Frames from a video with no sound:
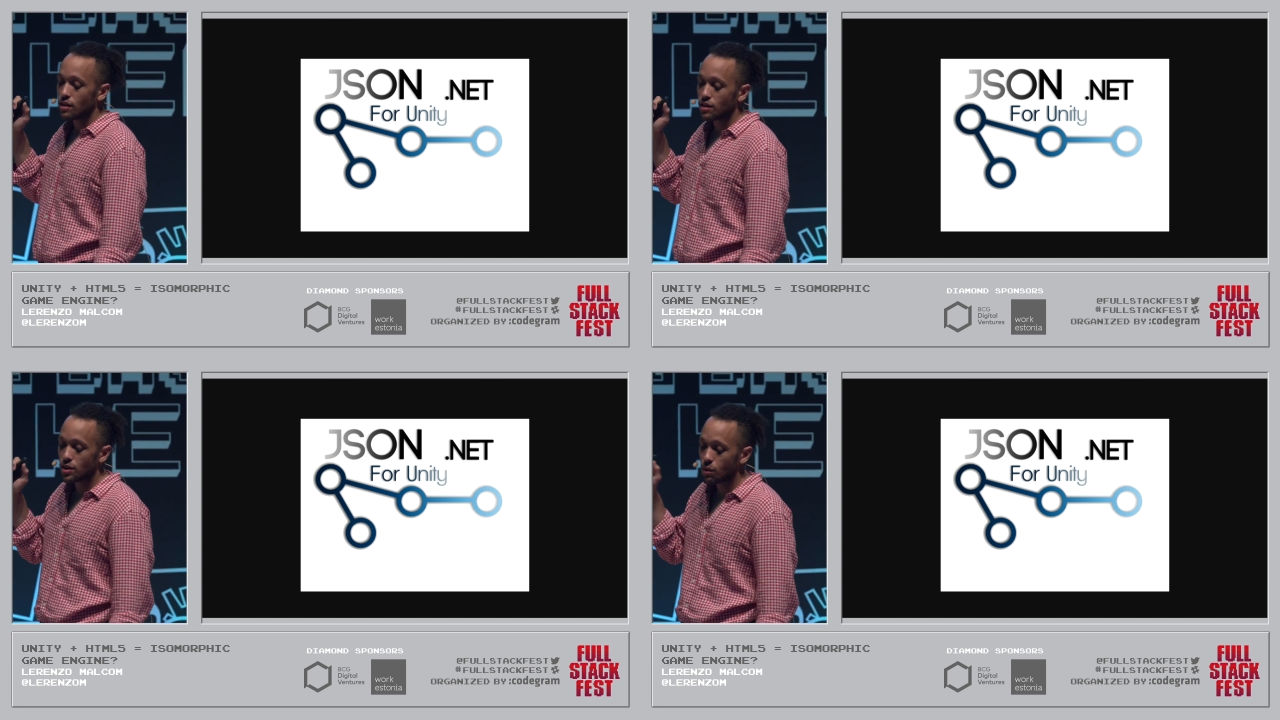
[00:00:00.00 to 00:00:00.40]

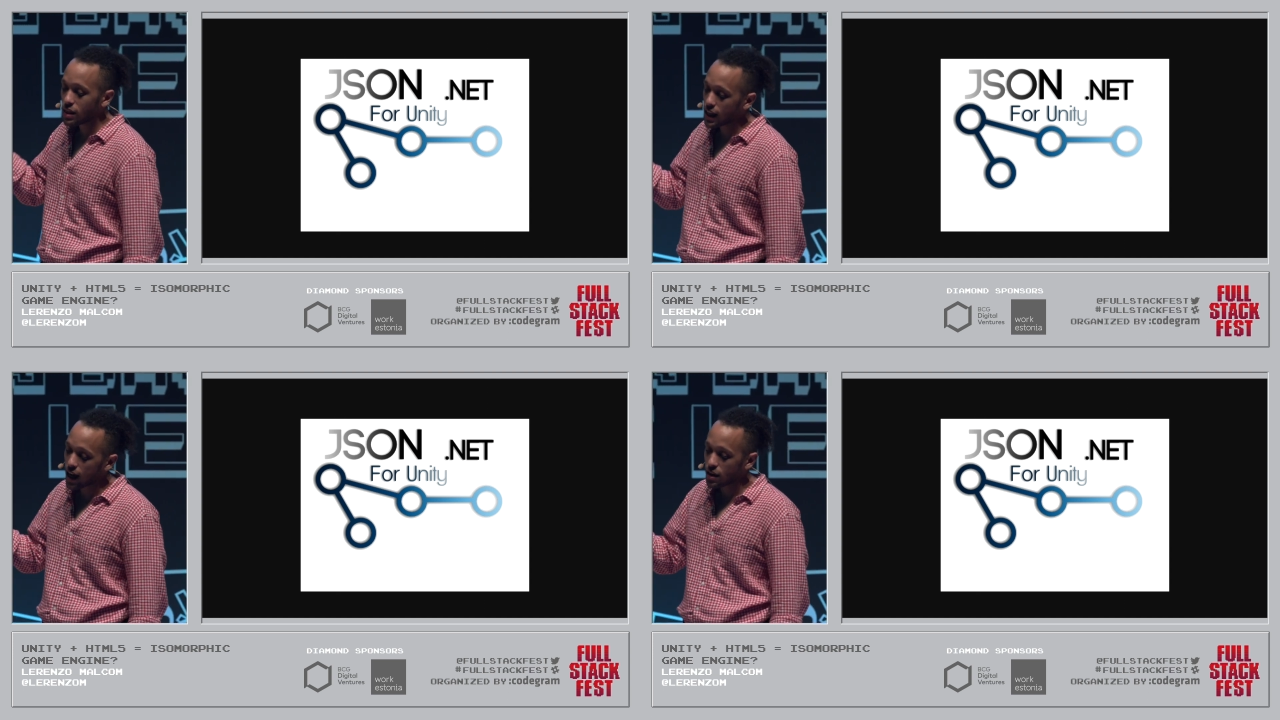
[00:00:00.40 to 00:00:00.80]
so
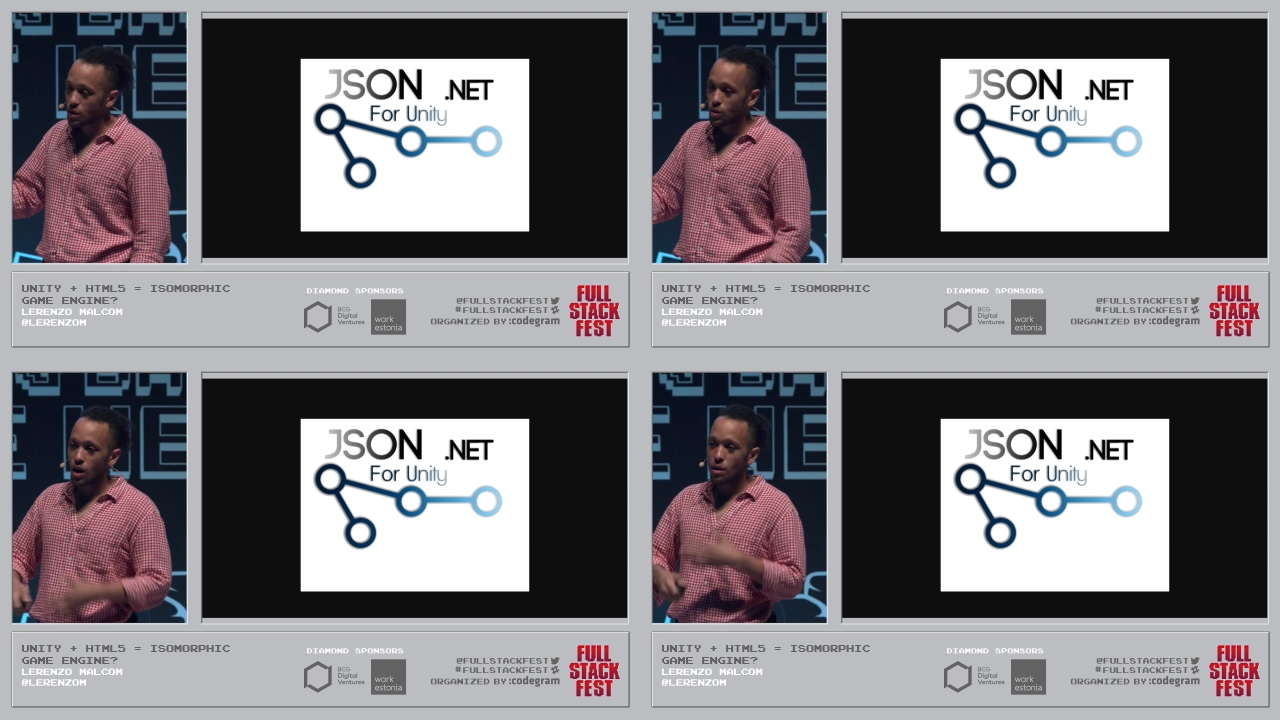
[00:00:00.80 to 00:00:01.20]
with that,
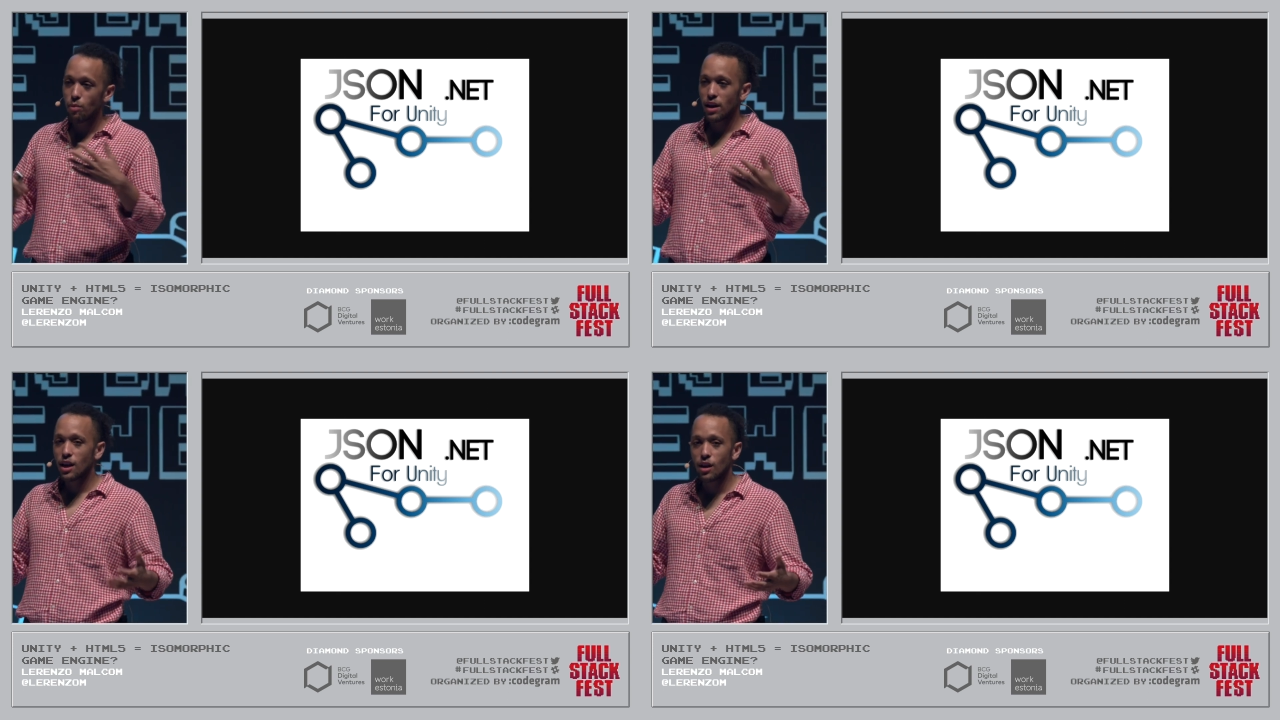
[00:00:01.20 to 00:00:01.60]
you are
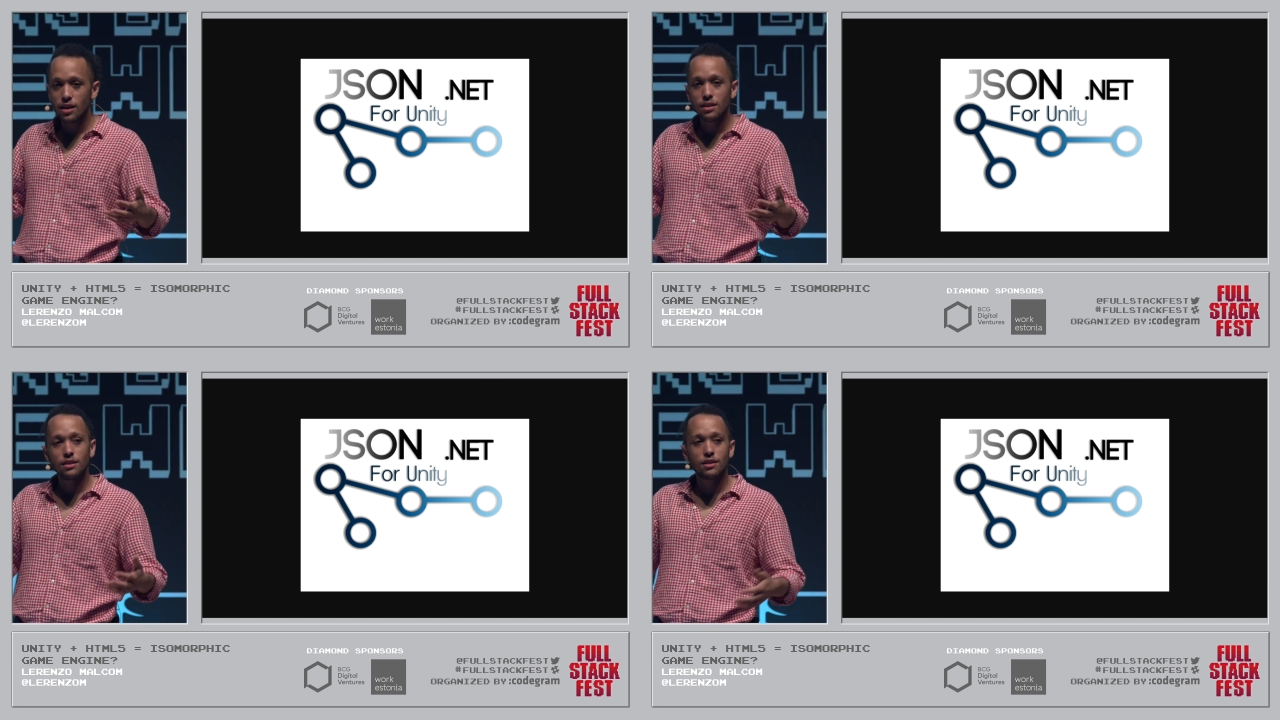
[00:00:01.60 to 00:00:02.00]
pretty good